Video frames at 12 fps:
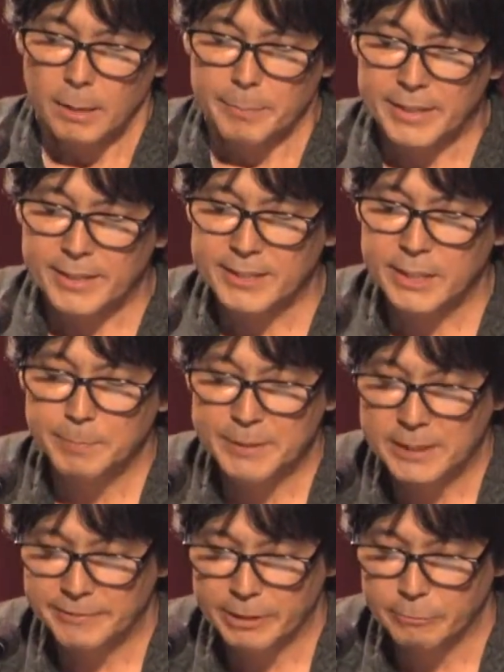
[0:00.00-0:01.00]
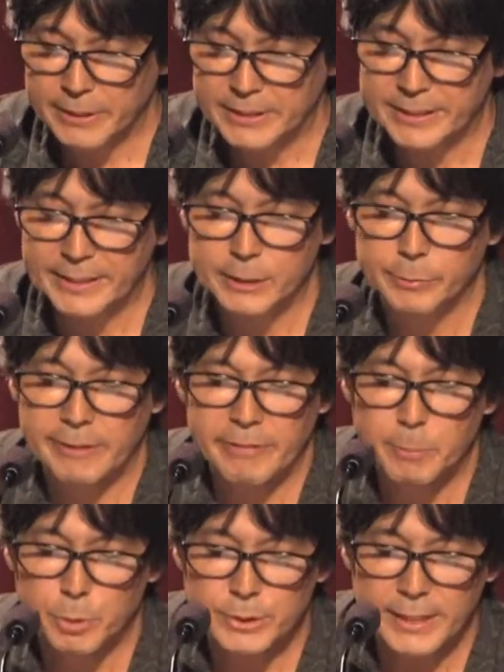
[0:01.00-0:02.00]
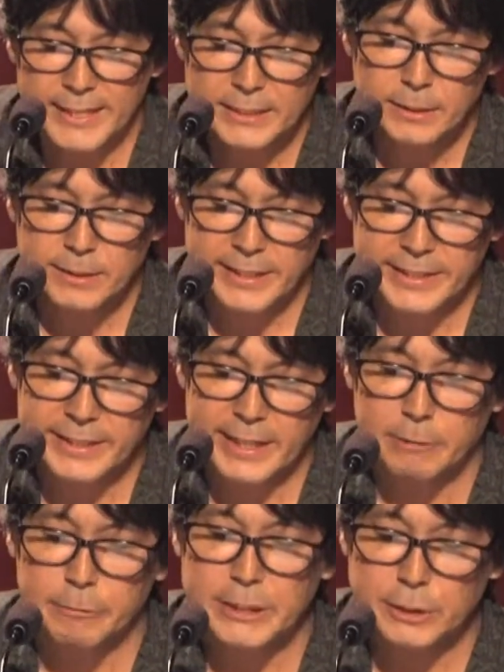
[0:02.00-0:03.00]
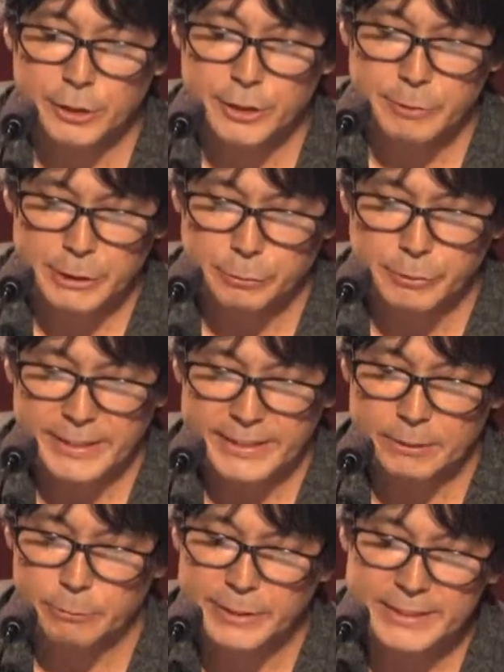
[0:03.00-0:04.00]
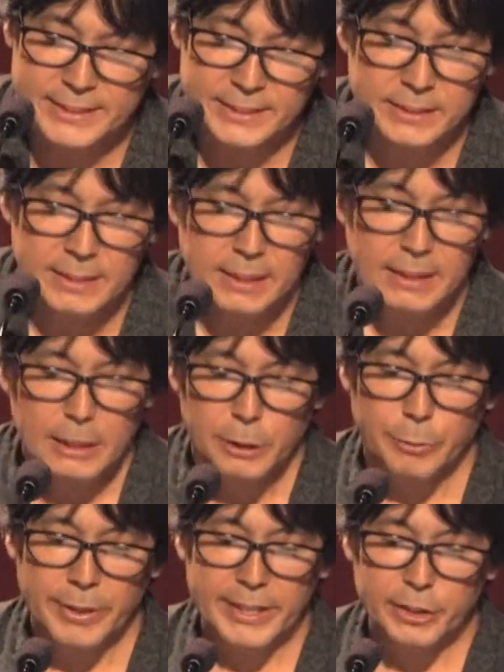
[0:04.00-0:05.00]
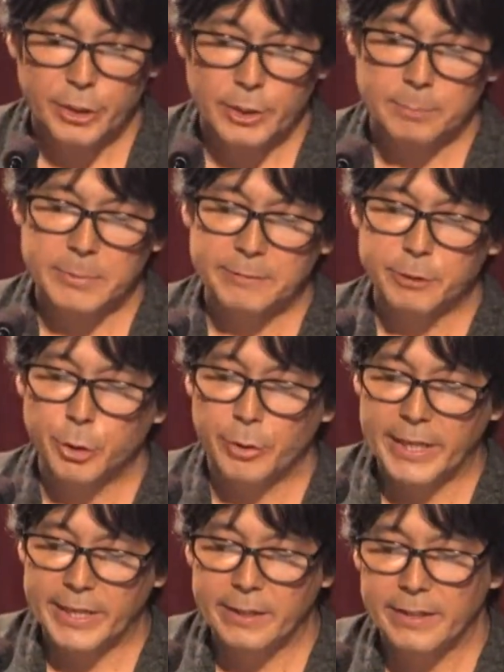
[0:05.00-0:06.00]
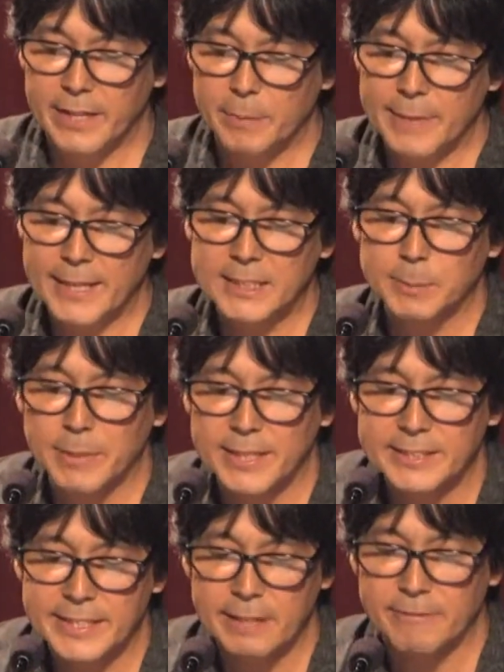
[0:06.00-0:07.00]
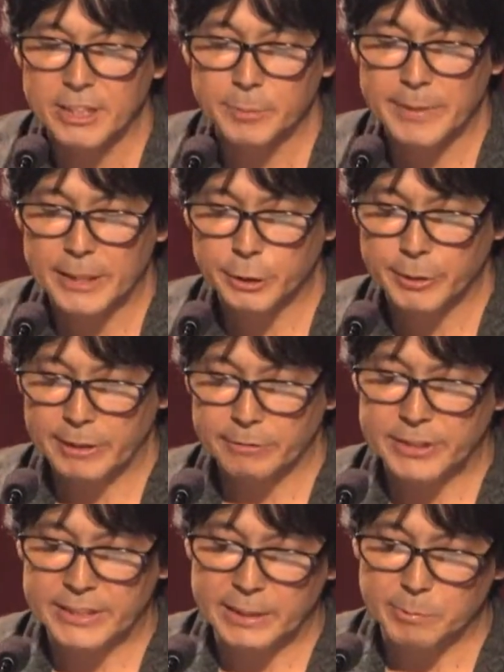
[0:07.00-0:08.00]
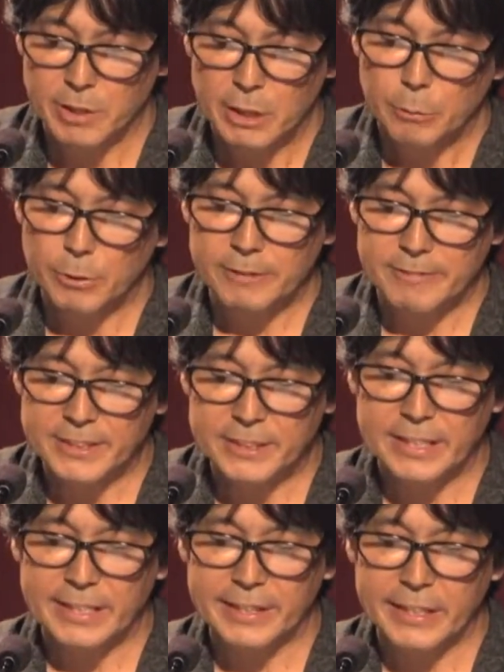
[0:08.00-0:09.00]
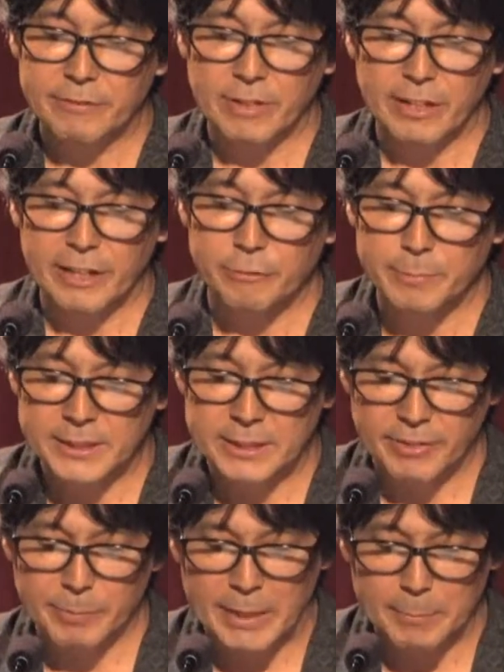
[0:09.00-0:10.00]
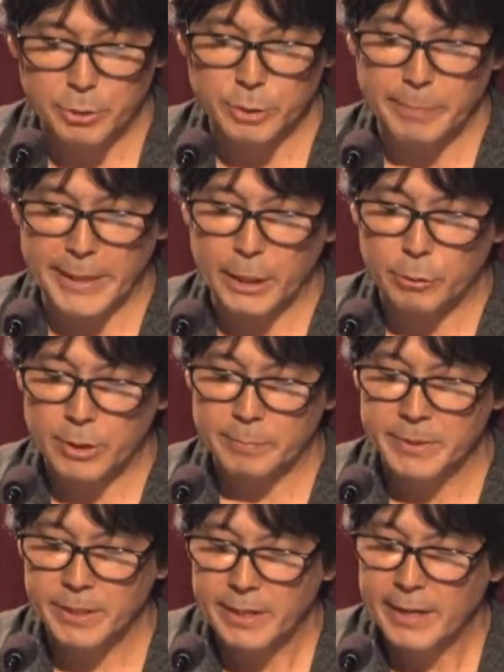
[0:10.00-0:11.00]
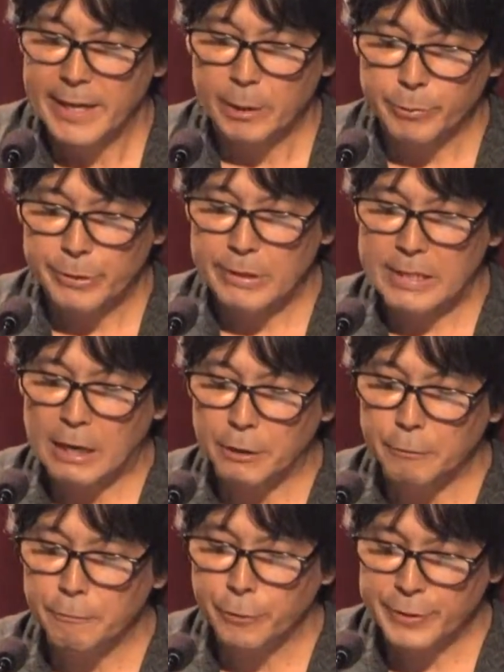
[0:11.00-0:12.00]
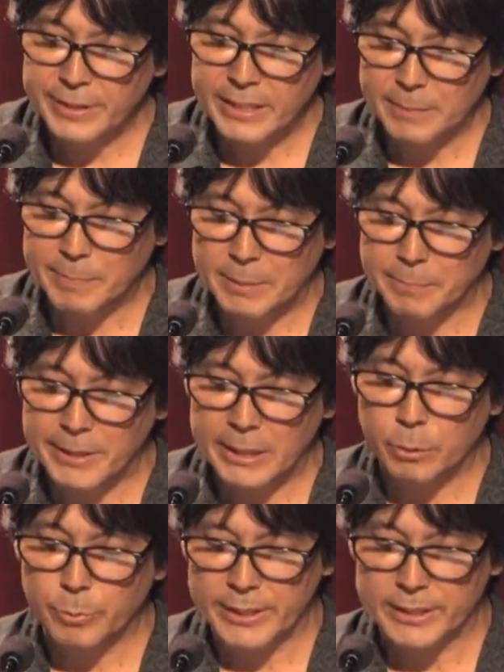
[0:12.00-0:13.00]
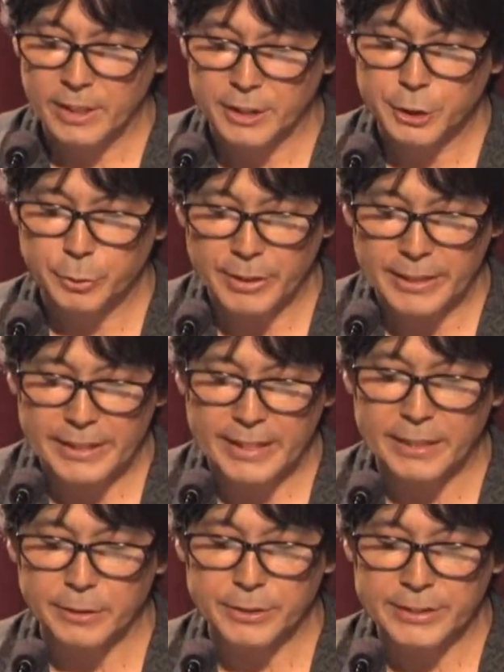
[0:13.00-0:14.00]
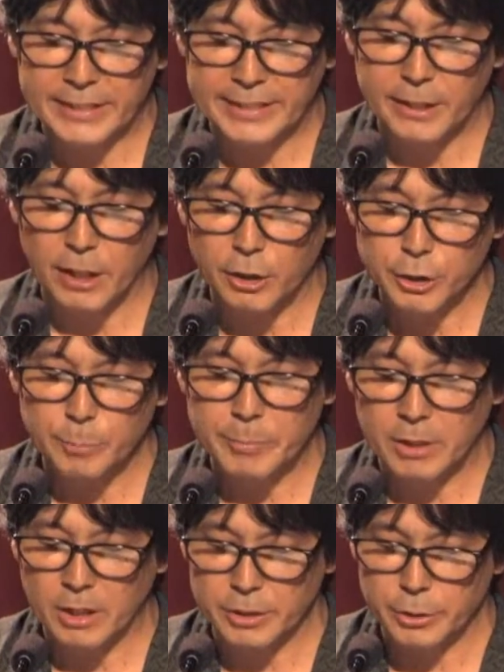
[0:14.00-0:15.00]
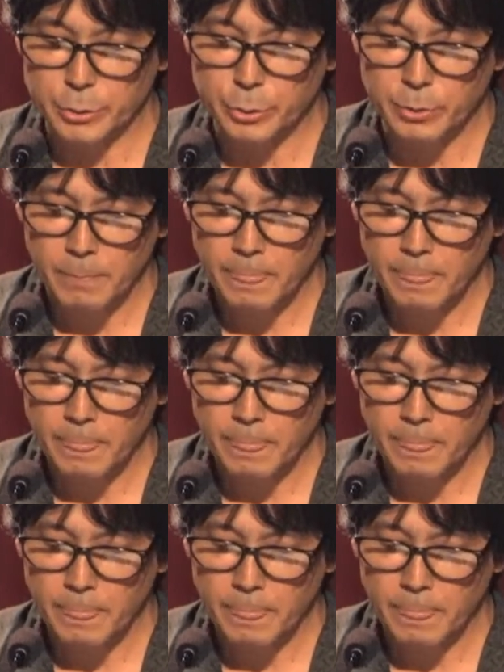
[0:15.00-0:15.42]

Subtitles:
Because the Pacific region is one of the most isolated and resource-rich regions, creating terms of trade that maximize the investment and trade regime will eventually leave a lot of Pacific peoples bankrupt. And when you account for the TPP, which Australia and New Zealand also belong to,